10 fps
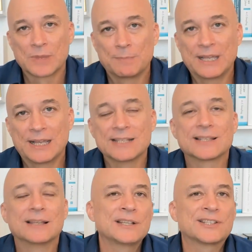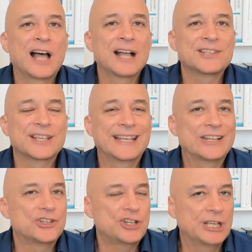because stocks
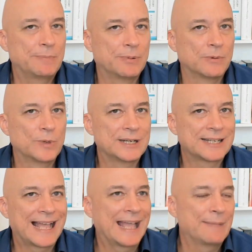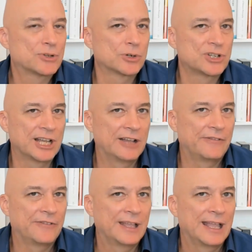get cheap when times are
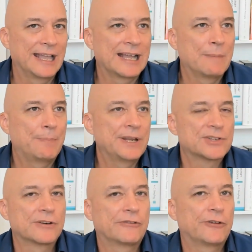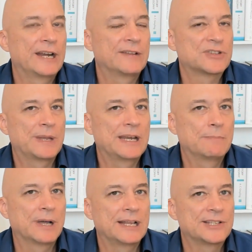tough and companies are afraid of spending
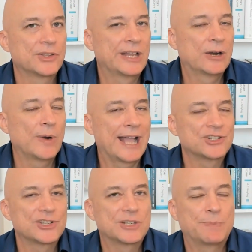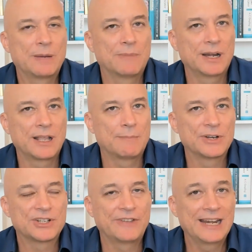money, so they don't actually spend money on
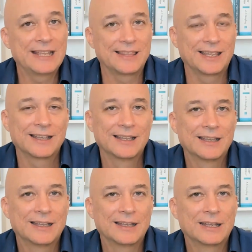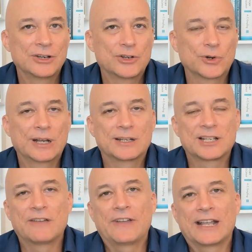much of anything during
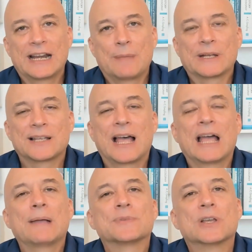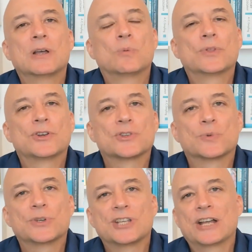tough economic times, when there's a
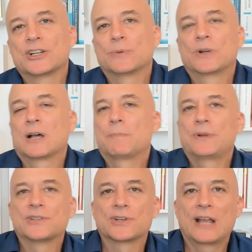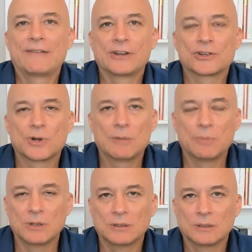recession, when companies are having trouble.